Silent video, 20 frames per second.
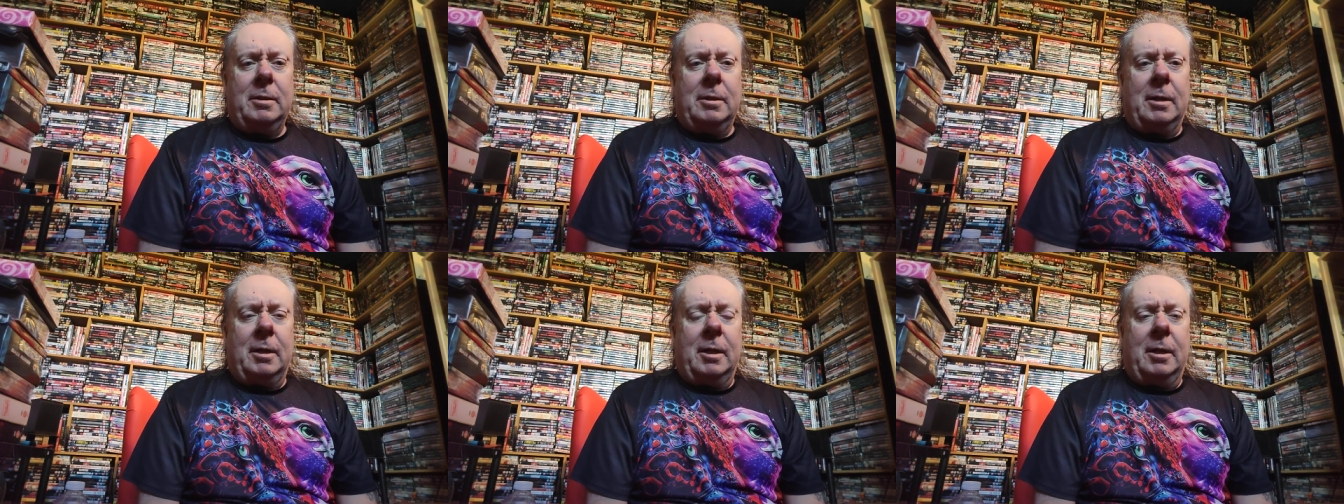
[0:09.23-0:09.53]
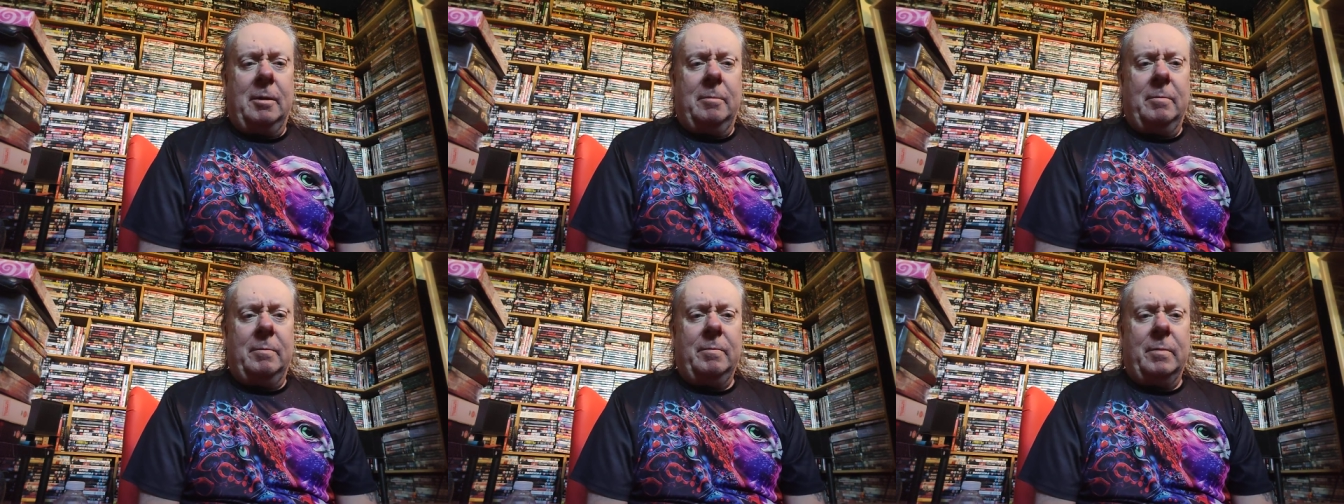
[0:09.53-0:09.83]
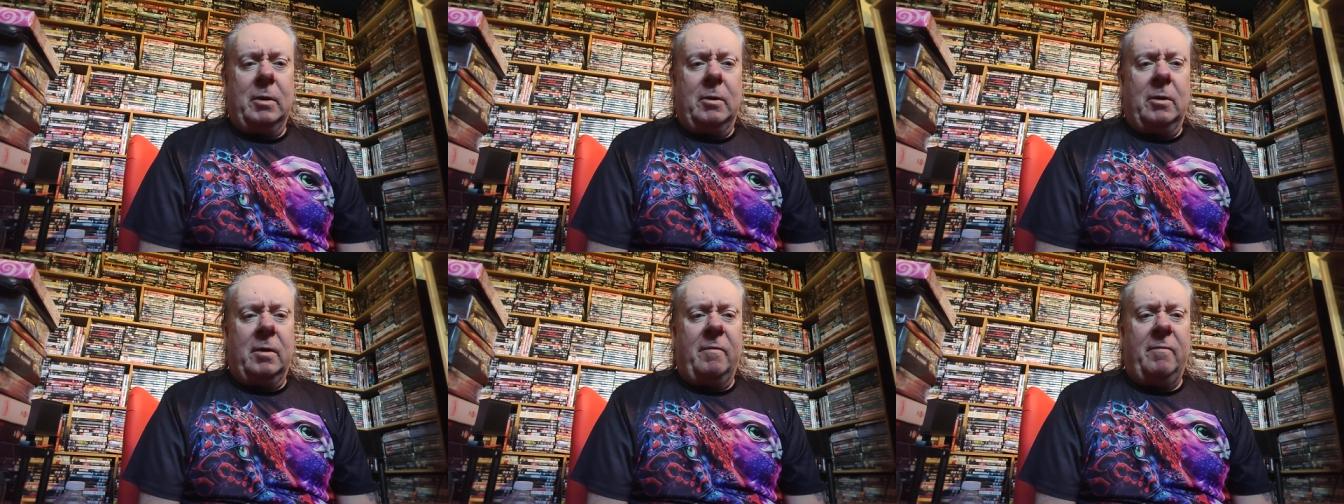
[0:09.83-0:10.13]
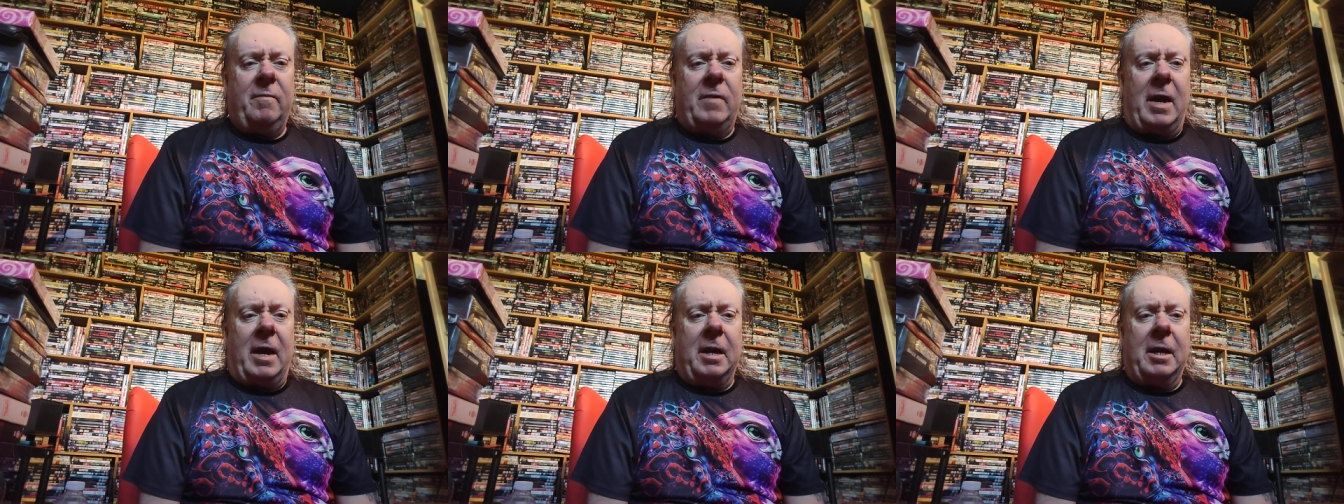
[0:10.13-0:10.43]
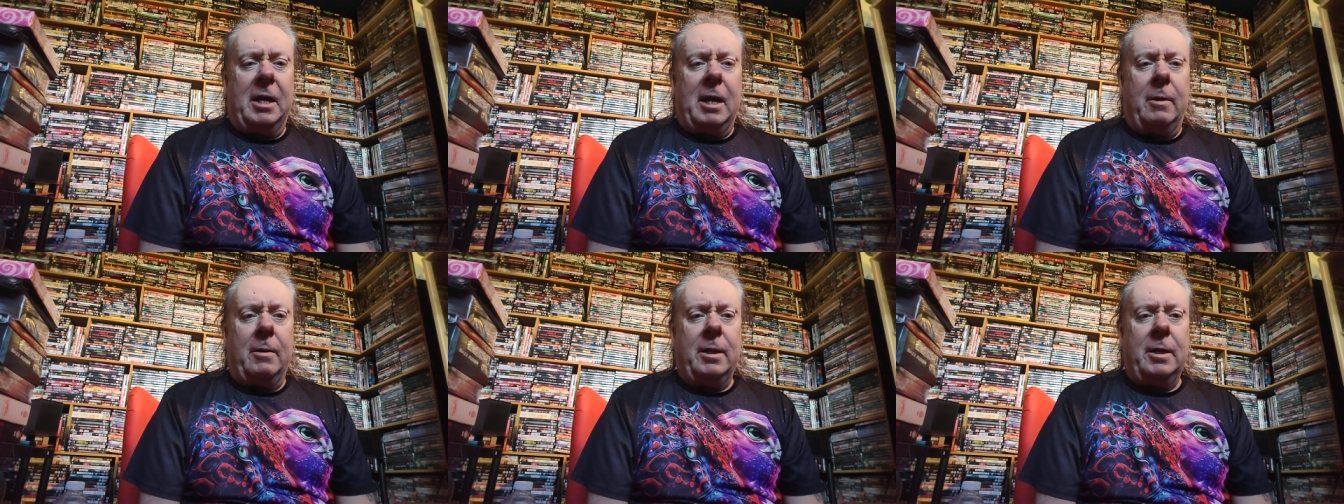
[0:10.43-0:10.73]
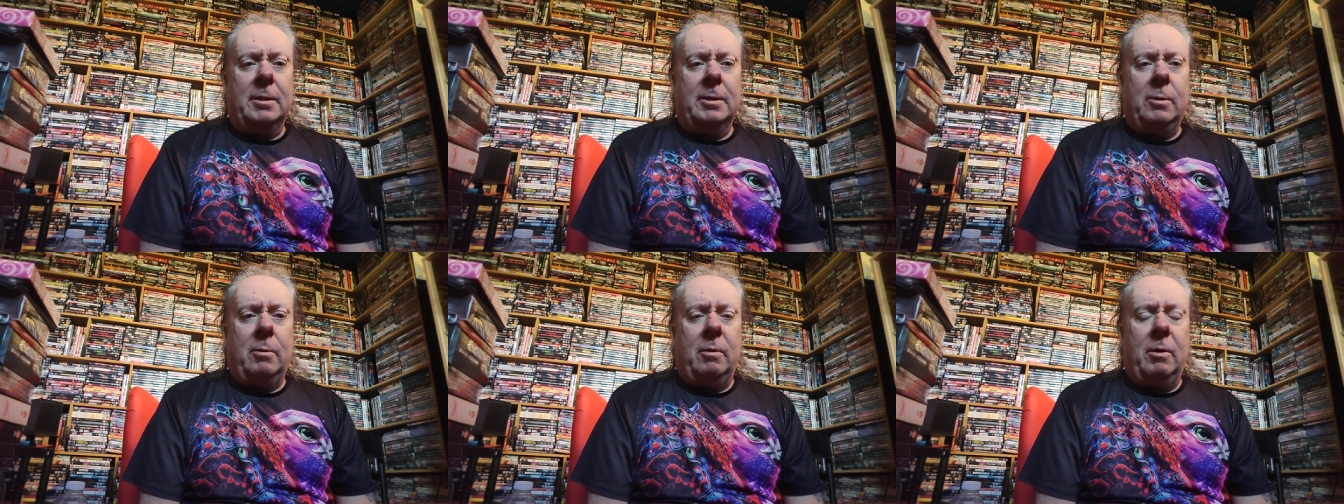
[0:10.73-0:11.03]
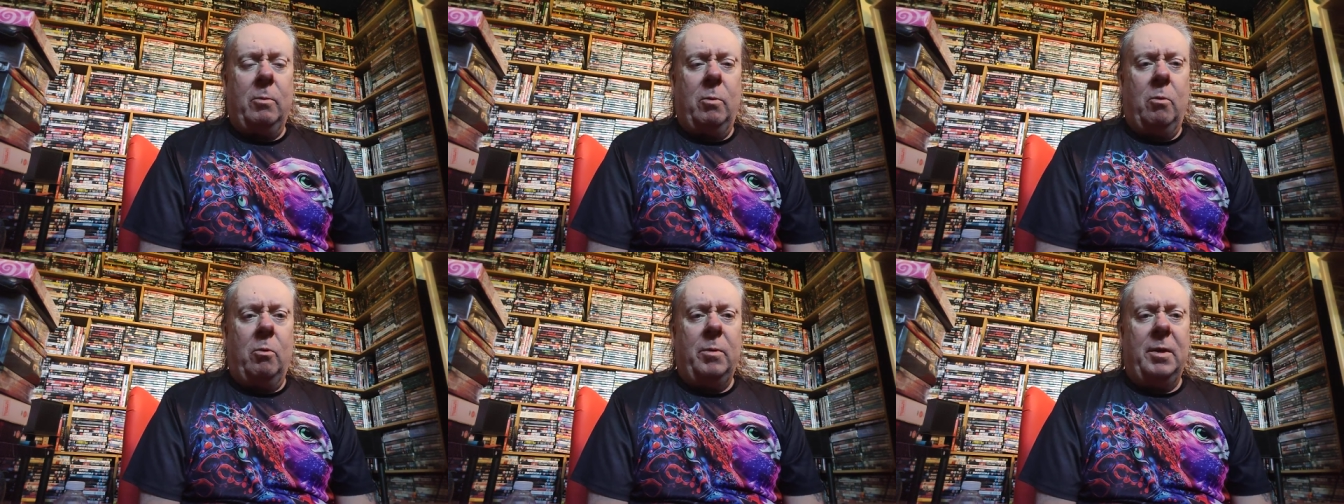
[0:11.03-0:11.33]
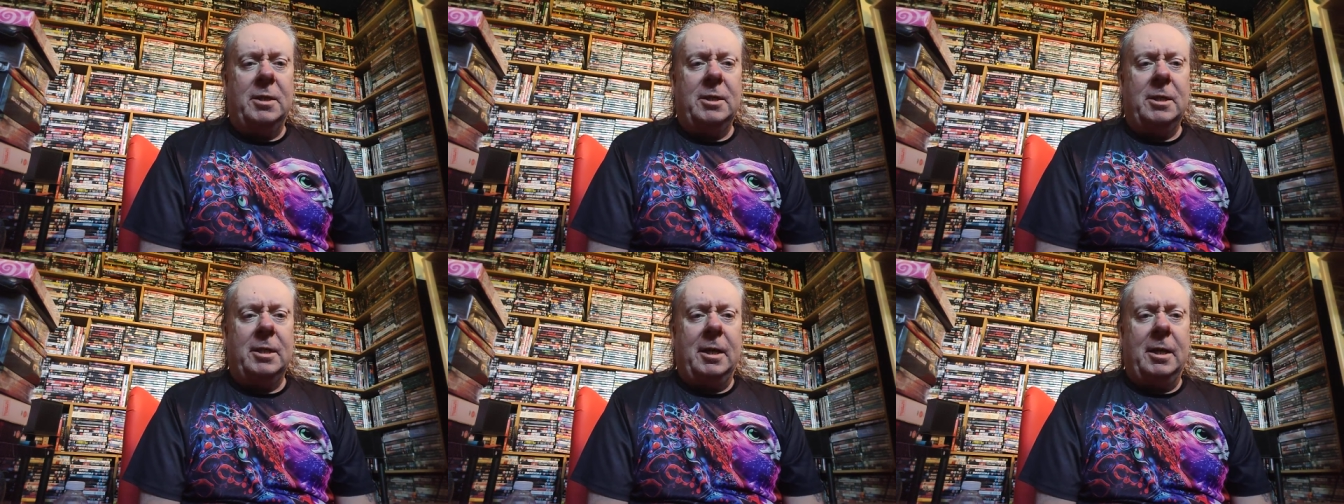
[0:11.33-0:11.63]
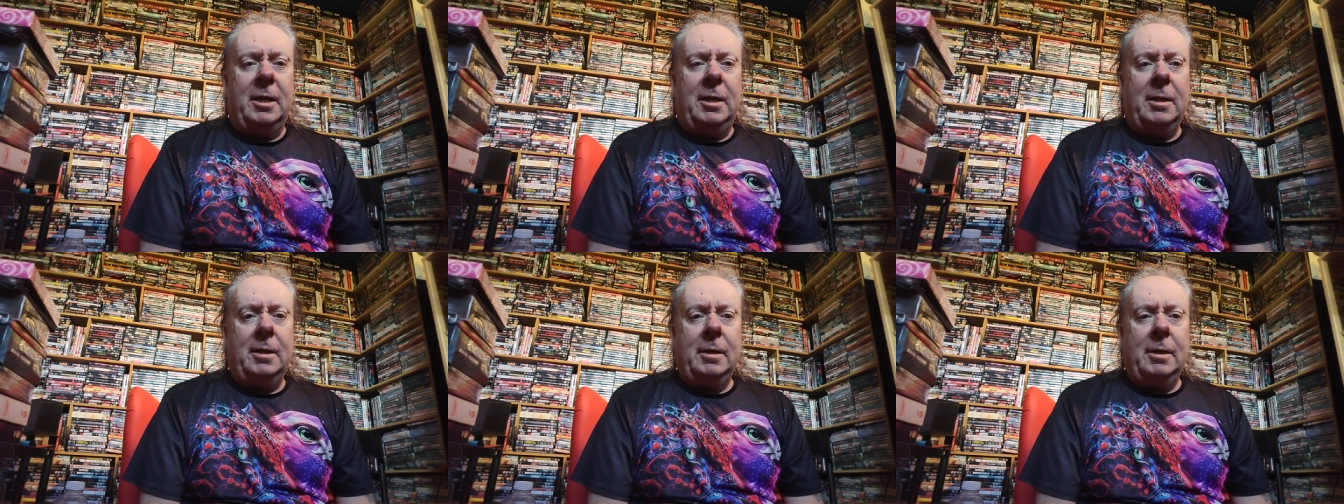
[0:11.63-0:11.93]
got a fan going, it's quite warm here today,